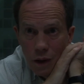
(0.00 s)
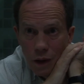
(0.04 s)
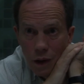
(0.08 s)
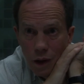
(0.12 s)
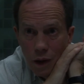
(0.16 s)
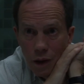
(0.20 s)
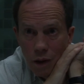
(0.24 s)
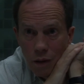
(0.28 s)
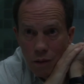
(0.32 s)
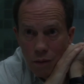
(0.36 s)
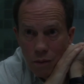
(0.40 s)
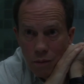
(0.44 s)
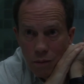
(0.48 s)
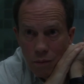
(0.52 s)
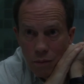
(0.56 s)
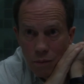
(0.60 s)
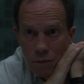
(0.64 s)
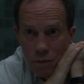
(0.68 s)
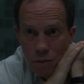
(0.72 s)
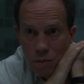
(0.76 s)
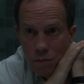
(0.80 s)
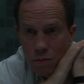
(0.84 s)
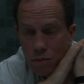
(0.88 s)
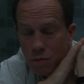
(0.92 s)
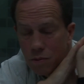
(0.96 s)

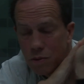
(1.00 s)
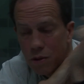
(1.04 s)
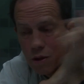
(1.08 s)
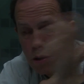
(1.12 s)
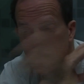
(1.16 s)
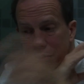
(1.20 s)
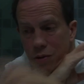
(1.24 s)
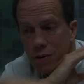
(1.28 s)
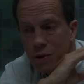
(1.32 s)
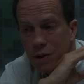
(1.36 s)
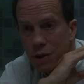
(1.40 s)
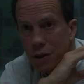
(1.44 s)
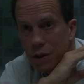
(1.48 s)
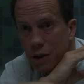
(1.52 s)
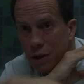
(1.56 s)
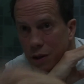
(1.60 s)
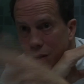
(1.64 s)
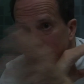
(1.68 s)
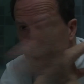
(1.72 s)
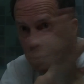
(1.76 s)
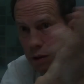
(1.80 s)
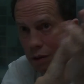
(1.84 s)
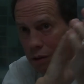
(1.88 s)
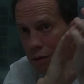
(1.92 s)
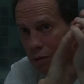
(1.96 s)
And theories are
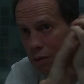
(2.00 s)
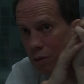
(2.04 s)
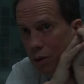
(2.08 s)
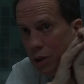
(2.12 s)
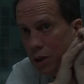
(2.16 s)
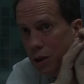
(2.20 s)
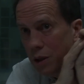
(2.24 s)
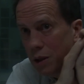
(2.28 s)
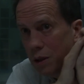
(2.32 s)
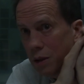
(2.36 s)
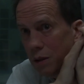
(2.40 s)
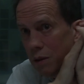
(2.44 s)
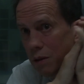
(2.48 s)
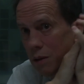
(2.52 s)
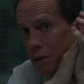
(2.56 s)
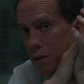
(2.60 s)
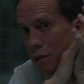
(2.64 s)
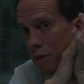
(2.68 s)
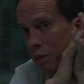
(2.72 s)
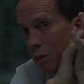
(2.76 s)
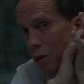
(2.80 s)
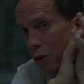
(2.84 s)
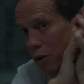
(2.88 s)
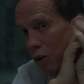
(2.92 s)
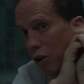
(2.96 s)
that we,
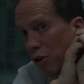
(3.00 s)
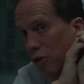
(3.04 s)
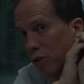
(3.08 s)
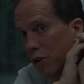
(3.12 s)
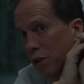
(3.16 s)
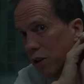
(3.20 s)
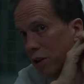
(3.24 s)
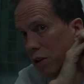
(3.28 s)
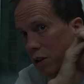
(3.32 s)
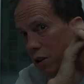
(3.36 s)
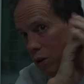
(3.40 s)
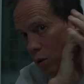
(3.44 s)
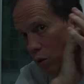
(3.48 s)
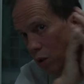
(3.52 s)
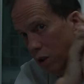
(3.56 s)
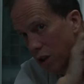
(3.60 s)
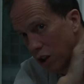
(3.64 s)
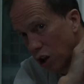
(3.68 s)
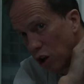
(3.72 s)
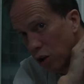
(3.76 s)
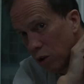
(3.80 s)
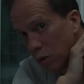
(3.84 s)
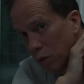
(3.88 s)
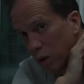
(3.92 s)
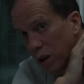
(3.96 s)
we're only the,
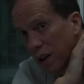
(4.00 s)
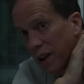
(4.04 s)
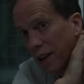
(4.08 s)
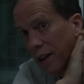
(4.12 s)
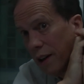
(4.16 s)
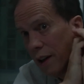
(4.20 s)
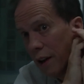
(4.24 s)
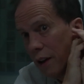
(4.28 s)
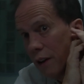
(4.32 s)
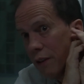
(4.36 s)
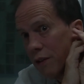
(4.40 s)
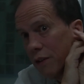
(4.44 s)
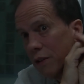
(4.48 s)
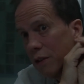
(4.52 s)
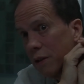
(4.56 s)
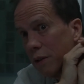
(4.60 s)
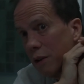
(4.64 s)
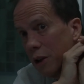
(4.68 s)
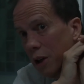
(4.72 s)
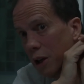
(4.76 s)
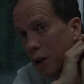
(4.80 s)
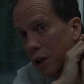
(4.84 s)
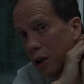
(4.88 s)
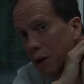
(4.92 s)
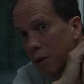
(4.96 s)
the only one left
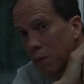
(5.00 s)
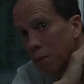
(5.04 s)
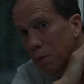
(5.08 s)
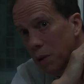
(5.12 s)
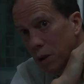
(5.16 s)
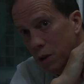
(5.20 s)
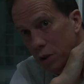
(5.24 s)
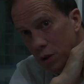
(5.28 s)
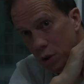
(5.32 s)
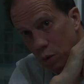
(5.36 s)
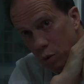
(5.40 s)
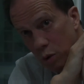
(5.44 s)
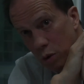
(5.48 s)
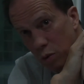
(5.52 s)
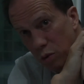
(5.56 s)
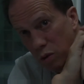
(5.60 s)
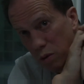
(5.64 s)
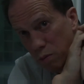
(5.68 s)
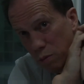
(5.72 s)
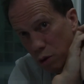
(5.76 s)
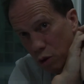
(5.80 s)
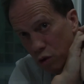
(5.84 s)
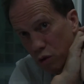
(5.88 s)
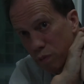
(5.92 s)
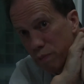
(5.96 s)
because we were the
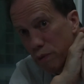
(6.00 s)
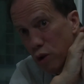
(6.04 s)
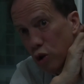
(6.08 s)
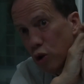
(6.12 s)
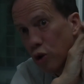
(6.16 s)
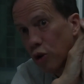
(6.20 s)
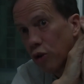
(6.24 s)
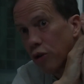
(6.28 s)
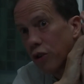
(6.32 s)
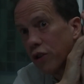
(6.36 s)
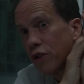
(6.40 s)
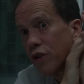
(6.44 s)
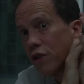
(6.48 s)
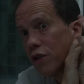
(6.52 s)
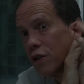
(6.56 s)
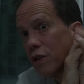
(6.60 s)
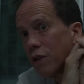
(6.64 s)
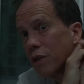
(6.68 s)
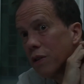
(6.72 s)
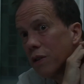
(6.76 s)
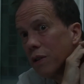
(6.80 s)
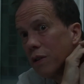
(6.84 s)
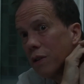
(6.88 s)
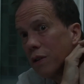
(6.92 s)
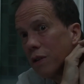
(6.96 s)
most murderous,
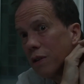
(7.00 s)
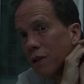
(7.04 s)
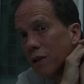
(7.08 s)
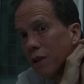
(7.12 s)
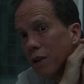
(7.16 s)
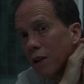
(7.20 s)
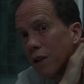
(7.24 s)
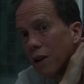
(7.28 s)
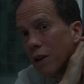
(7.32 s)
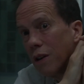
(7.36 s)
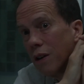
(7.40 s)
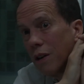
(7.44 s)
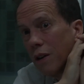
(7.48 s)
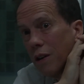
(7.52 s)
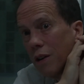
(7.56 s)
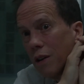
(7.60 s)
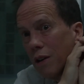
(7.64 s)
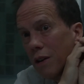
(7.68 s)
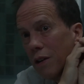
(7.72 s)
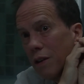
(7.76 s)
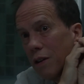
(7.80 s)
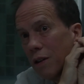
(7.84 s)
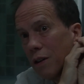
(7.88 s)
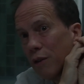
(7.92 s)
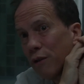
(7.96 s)

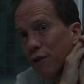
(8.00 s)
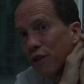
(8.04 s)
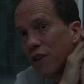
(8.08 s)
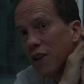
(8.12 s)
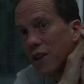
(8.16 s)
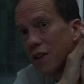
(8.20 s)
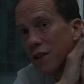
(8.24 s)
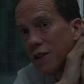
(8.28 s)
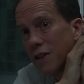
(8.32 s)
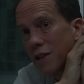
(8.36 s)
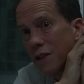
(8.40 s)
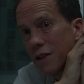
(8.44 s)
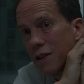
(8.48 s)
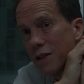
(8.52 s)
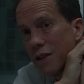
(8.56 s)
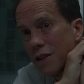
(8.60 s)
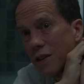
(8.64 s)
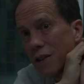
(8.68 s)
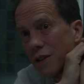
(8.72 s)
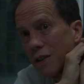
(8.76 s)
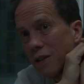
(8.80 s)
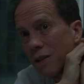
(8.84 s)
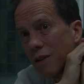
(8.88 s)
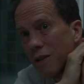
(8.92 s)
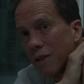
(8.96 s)
the
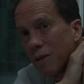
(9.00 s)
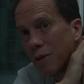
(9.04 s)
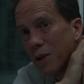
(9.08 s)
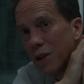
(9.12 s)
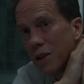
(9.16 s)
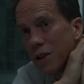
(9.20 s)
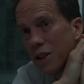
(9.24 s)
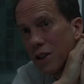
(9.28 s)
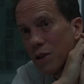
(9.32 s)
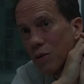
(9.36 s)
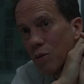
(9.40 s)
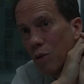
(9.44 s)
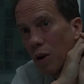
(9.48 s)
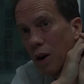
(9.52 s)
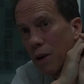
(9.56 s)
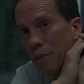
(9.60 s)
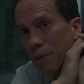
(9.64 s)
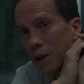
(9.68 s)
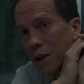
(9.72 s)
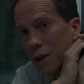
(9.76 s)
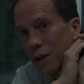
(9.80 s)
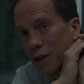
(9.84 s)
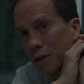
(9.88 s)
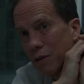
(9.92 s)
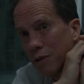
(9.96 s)
fiercest. We just wiped
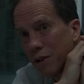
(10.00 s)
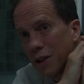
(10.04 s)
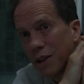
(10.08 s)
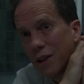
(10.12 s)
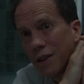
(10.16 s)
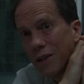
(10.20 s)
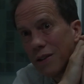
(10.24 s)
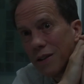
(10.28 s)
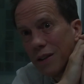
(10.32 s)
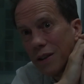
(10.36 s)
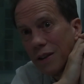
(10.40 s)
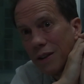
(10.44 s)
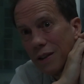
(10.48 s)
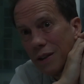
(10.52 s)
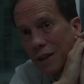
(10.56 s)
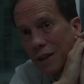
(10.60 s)
out the rest.